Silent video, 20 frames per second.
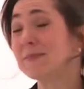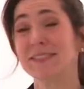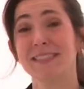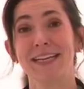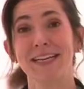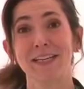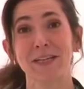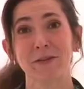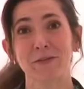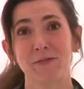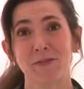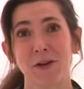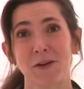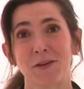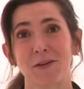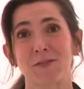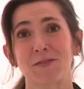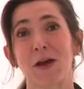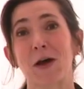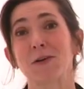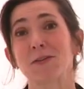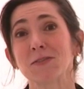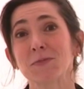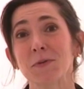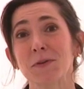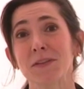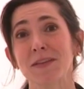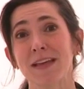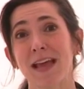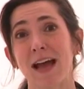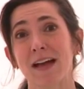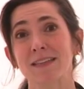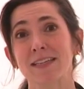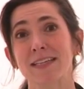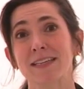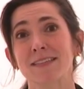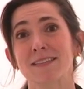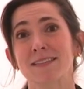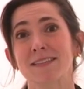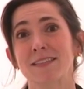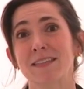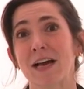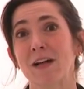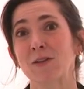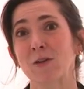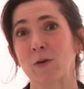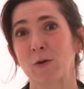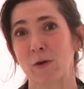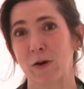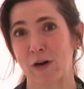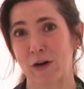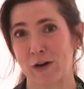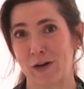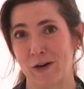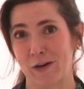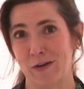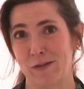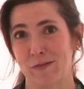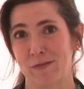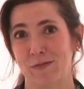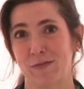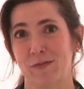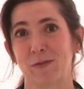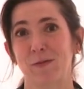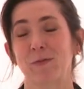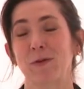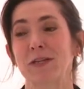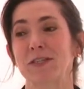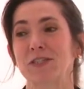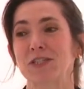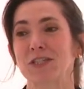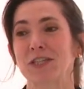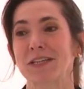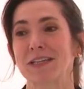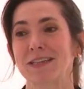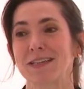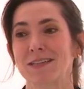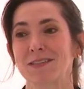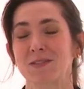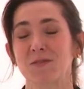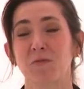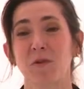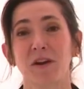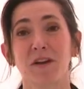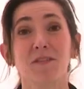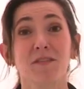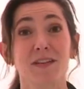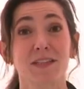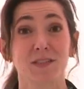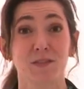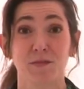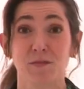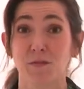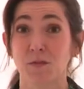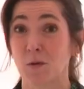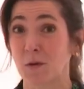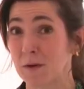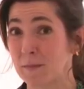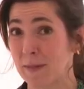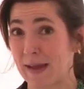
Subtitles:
standing in front of Ellsworth Kelly's Yellow Curve, which is one of his floor